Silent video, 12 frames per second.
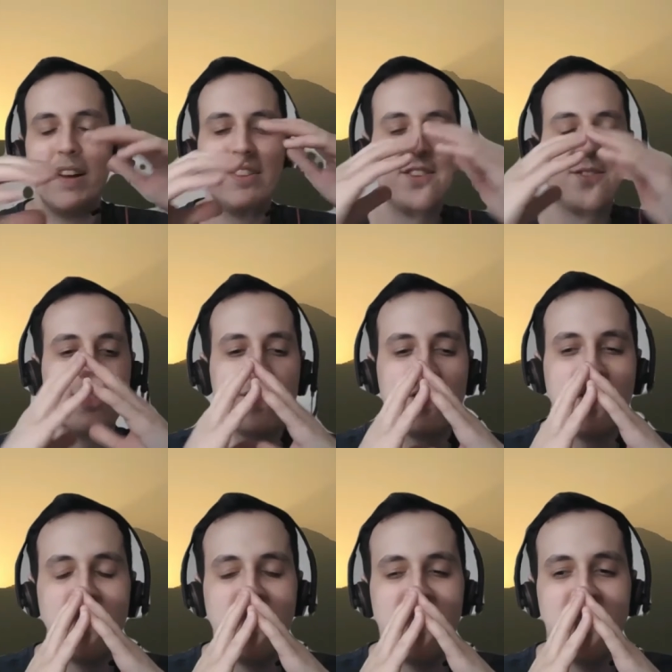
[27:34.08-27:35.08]
this
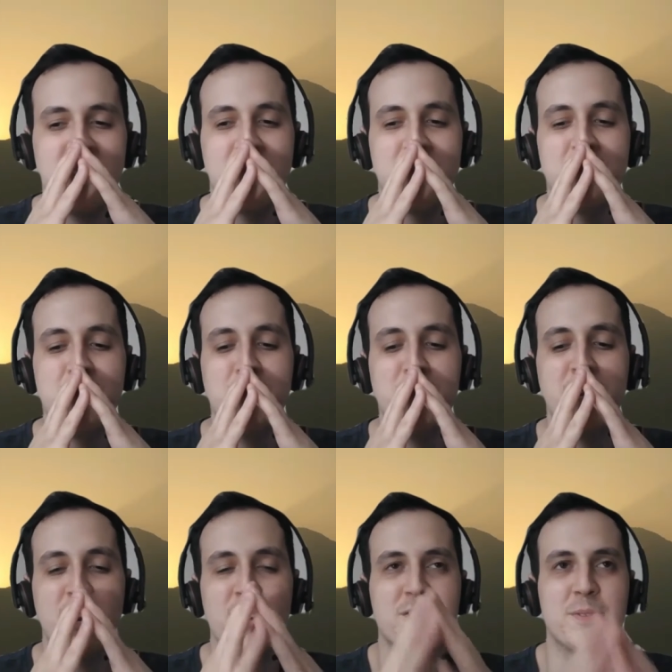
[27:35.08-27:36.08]
is just
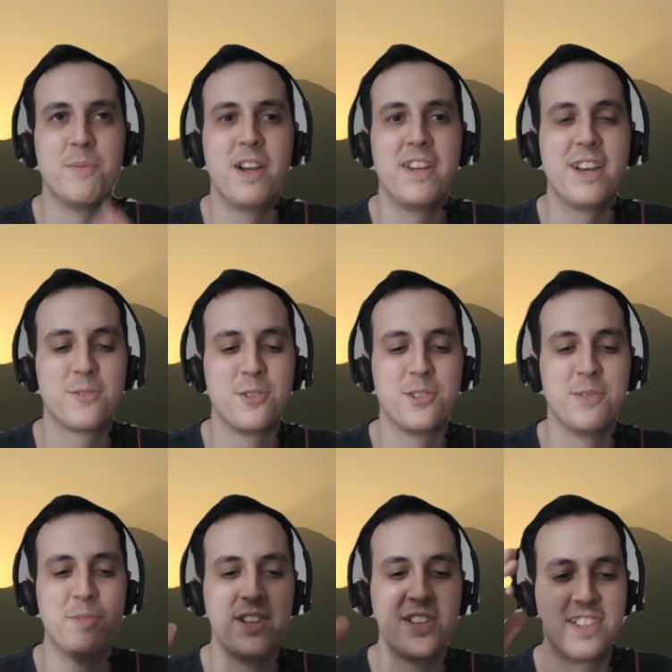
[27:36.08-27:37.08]
moving on to my next
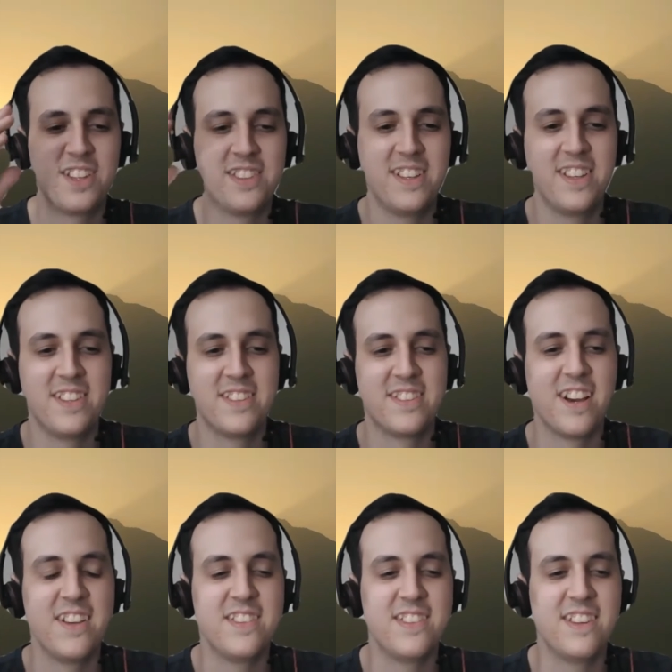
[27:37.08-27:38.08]
question, because I think it
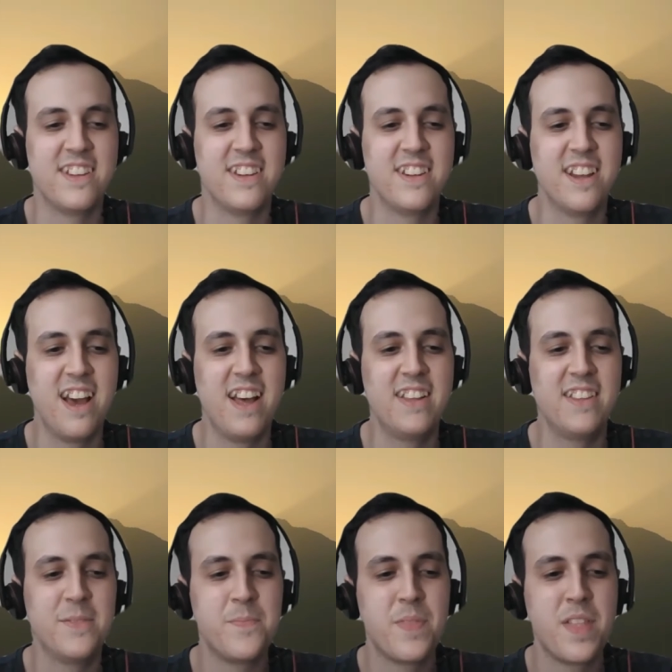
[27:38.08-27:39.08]
ties in.
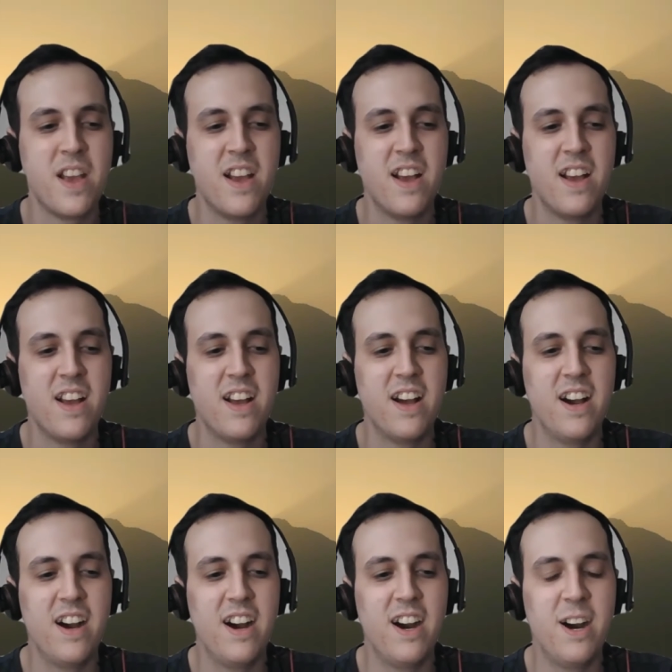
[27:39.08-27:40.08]
And
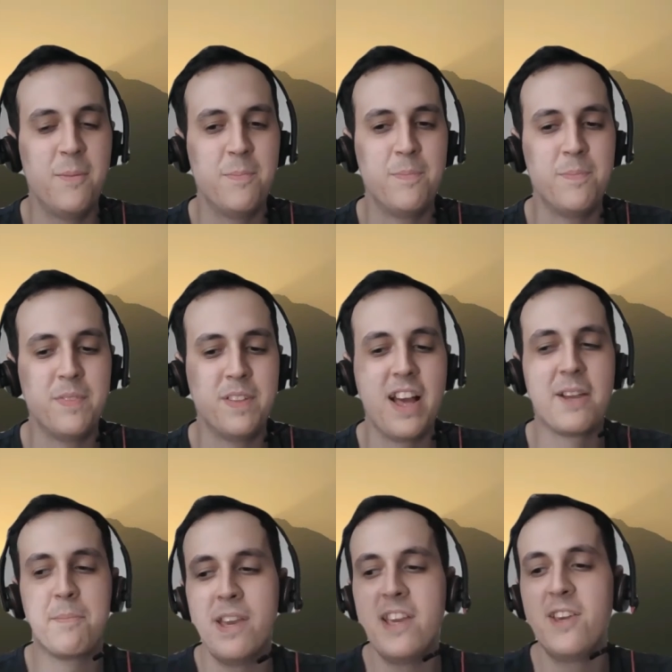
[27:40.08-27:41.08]

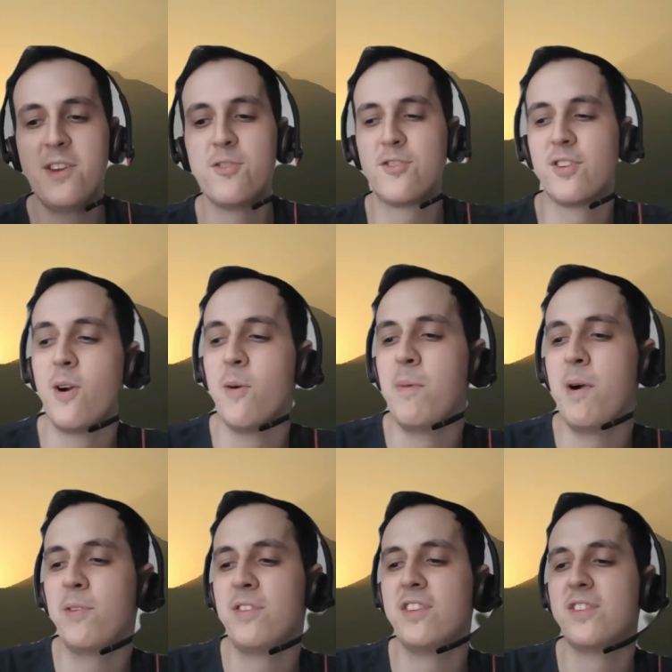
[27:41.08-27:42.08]
like being used to go
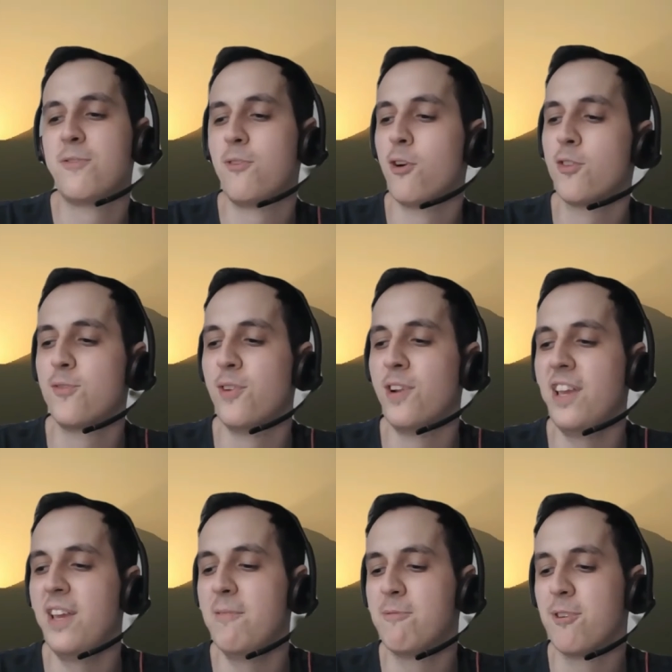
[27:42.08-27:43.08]
about it
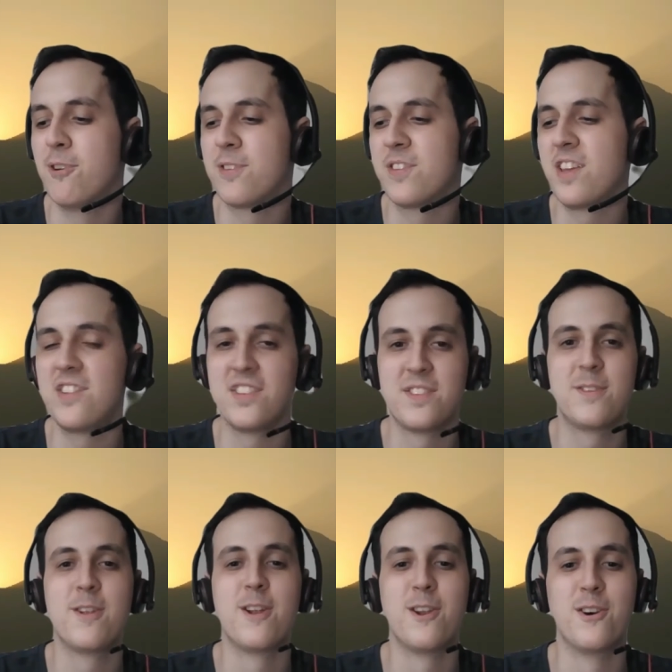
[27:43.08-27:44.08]
forcefully for such a
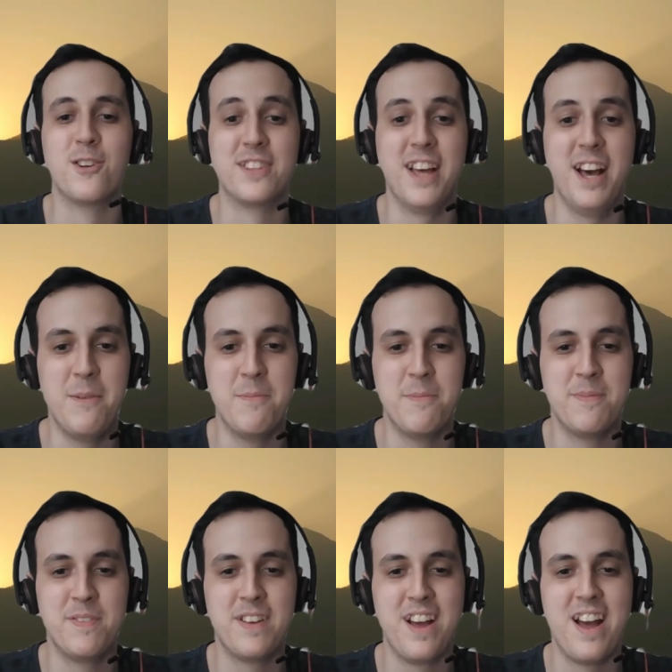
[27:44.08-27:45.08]
long
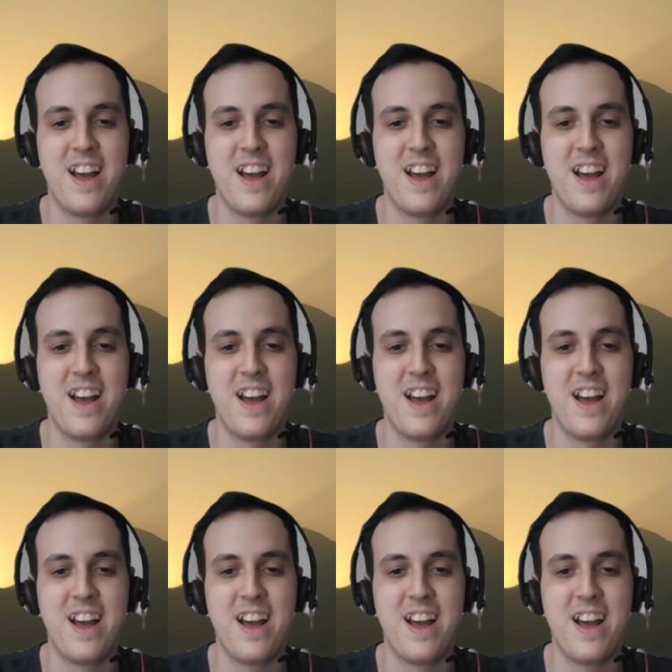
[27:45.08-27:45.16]
time,